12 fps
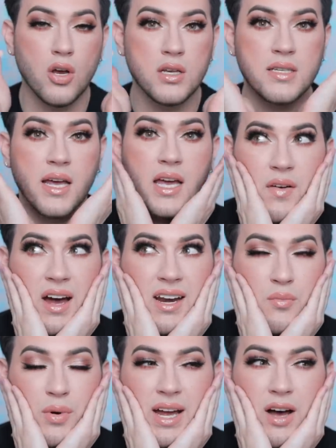looks like if I got
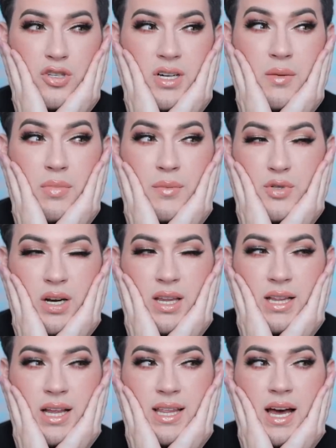any breakouts or any bumps or
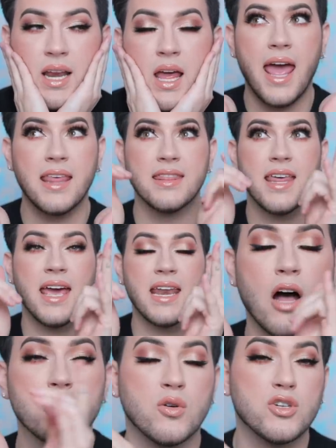anything like that and then
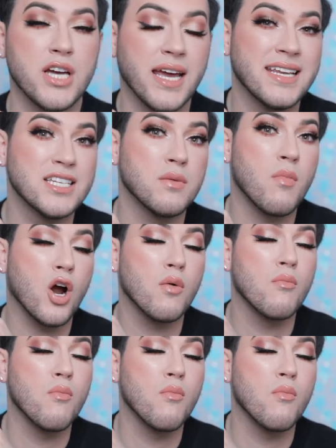I'll do a check-in tomorrow